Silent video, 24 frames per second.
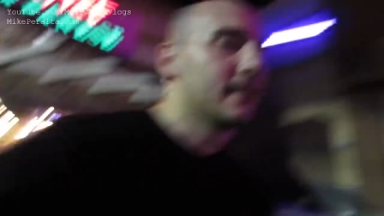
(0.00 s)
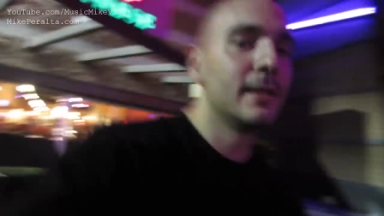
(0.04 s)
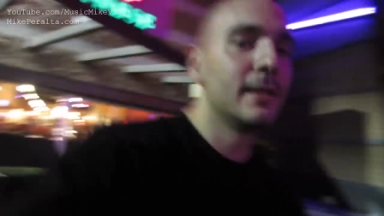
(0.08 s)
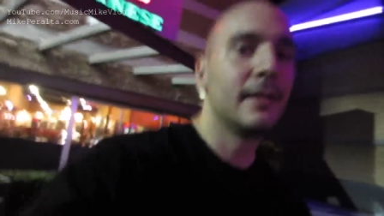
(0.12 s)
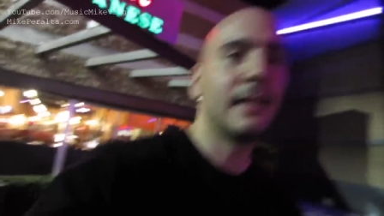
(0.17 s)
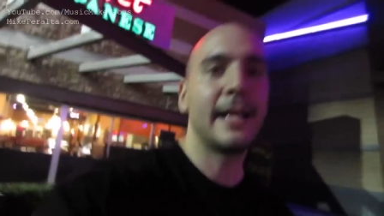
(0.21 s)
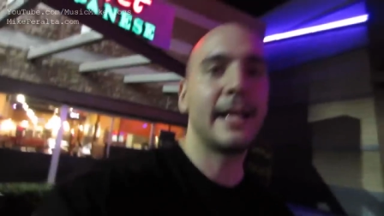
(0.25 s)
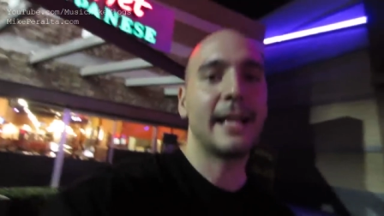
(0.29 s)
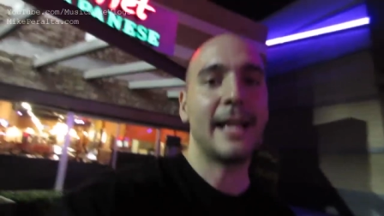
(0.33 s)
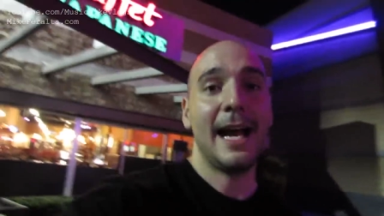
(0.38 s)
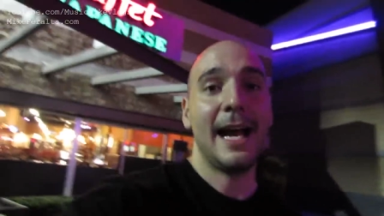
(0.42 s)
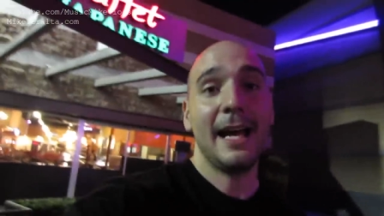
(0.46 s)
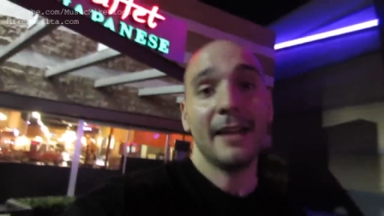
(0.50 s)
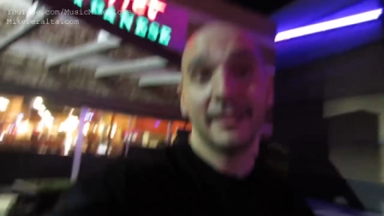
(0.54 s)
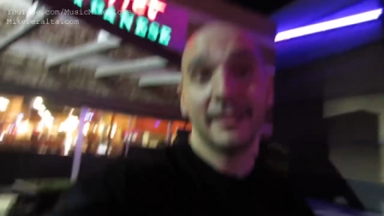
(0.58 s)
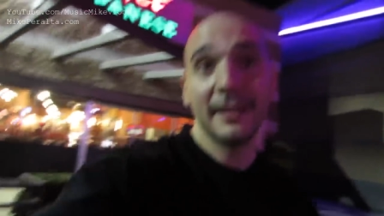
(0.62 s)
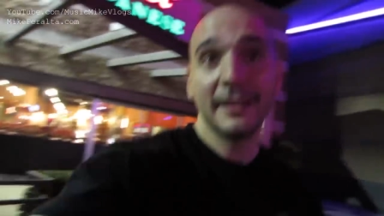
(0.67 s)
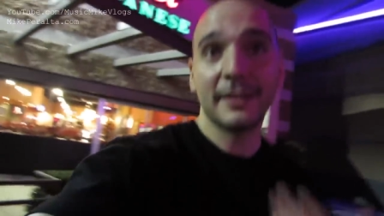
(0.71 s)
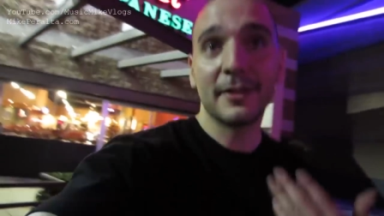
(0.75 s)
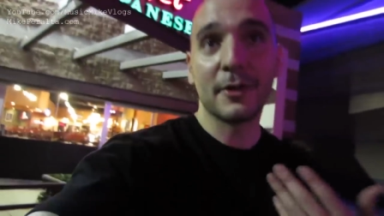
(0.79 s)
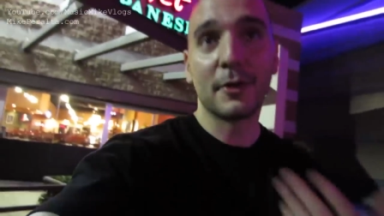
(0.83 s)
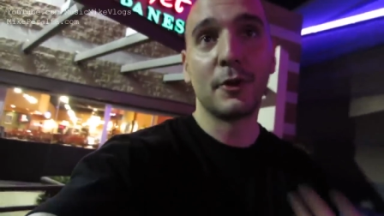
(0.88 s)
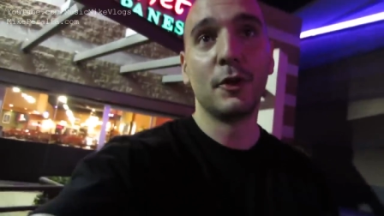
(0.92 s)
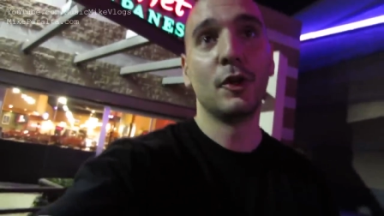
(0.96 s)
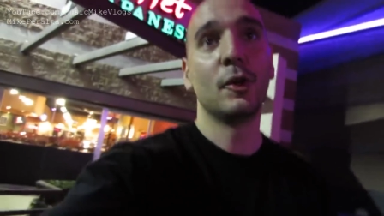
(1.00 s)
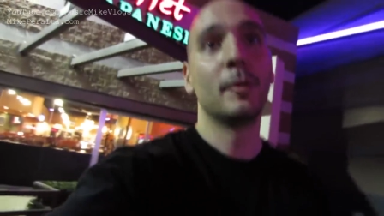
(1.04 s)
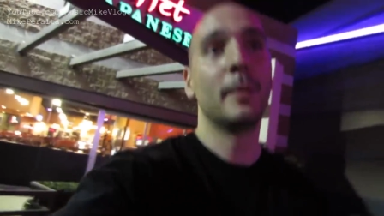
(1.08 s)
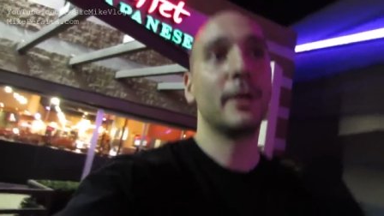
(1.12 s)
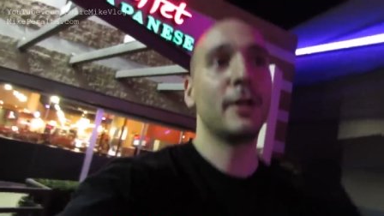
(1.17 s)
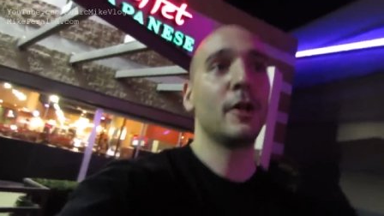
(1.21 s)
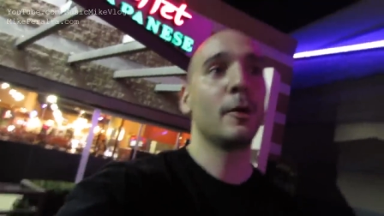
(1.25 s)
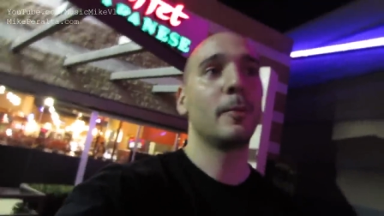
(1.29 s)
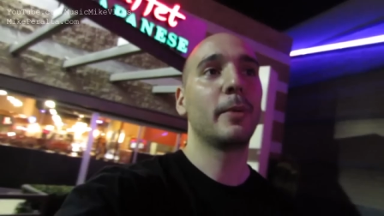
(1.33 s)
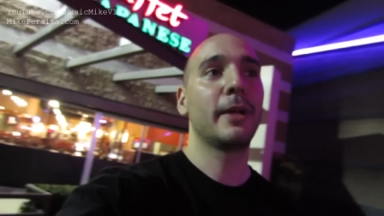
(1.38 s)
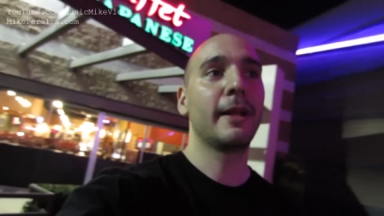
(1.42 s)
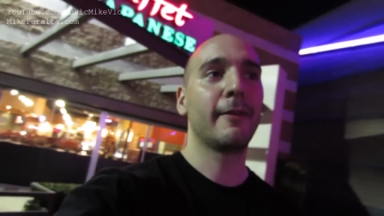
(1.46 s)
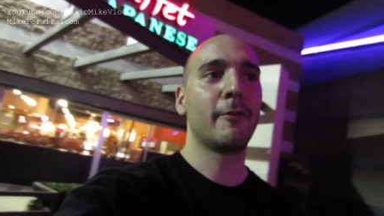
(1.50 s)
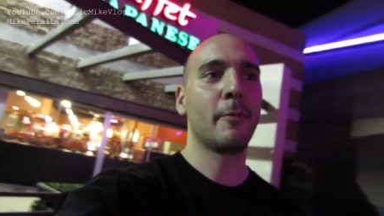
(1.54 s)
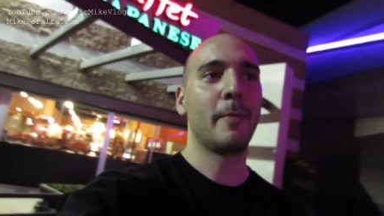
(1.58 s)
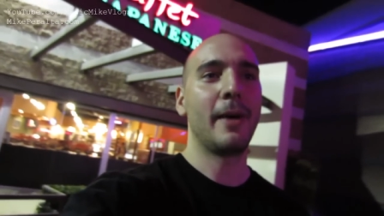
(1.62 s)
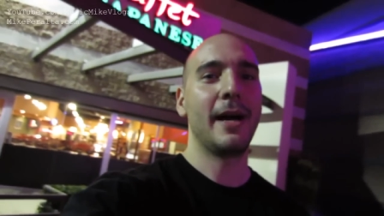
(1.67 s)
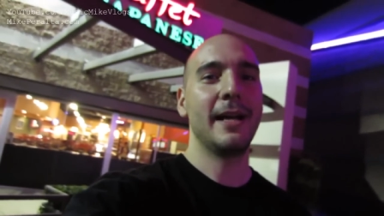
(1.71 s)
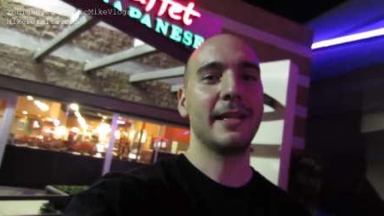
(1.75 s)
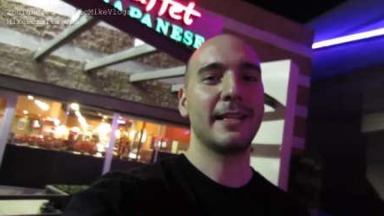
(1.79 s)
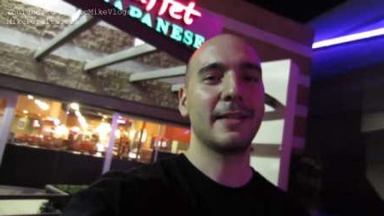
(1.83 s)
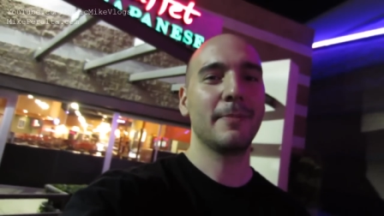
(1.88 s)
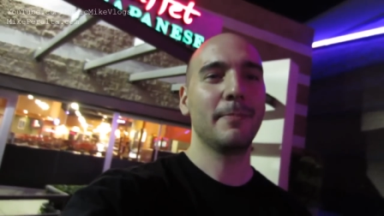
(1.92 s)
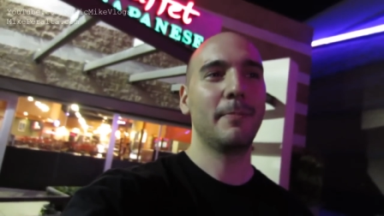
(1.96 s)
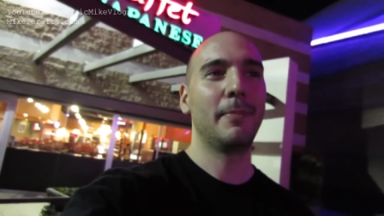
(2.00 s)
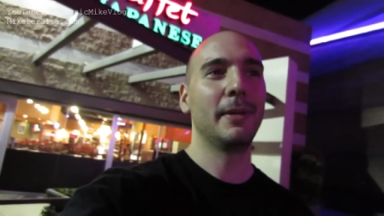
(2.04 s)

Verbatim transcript: like I think they're cool, but nobody ever buys them.